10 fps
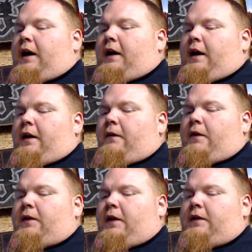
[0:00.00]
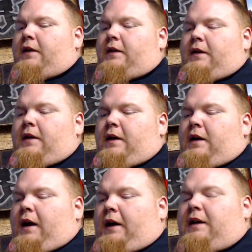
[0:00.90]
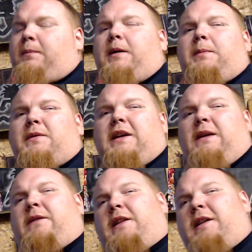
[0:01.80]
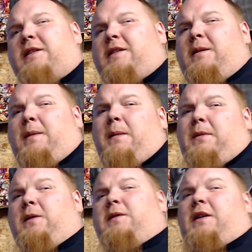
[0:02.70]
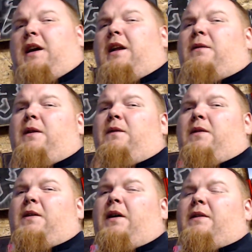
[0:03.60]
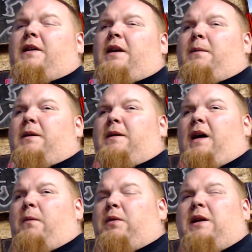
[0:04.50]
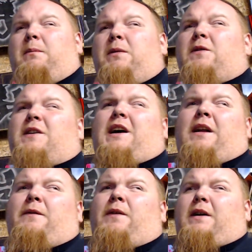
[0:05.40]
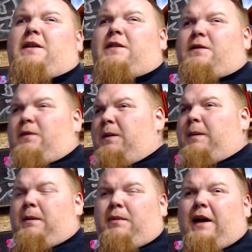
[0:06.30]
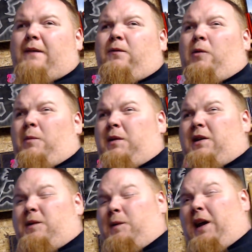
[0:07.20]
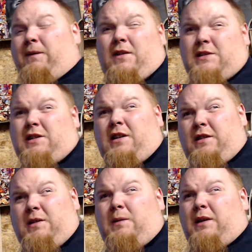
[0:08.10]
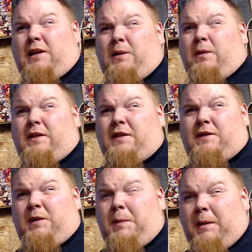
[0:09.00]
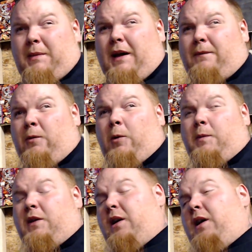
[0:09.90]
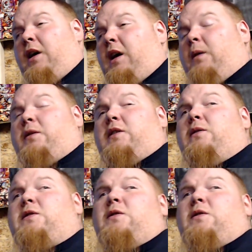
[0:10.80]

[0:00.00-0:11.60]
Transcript: I never thought that I'd get people to even listen to my music. I never even thought that I would get music on a fucking streaming platform, because when I first started doing it, there wasn't streaming platforms. It was YouTube.